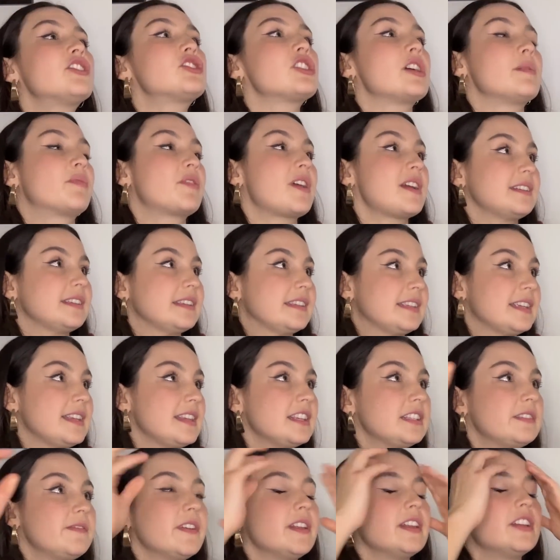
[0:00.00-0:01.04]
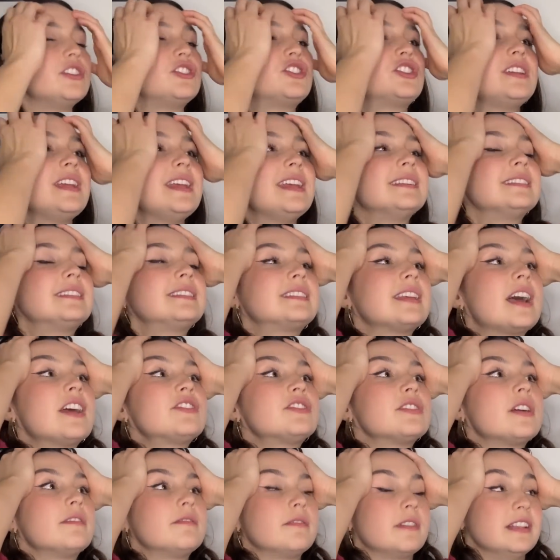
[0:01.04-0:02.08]
a presence in this village. She is such
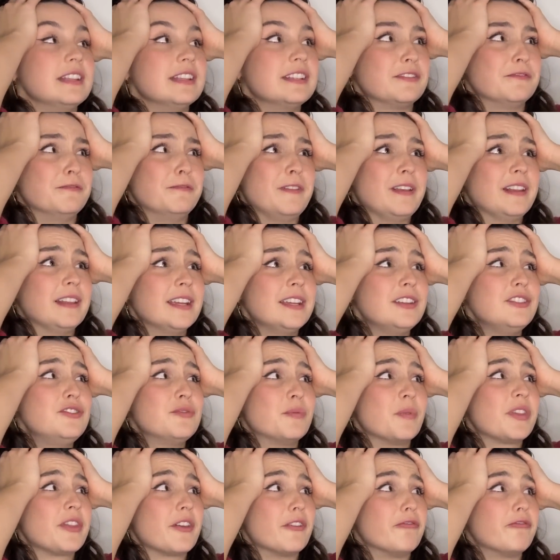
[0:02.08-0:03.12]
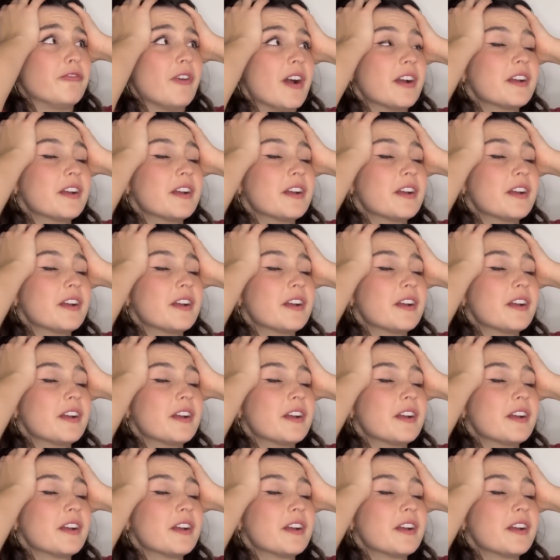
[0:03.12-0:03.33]
in this village. What the fuck?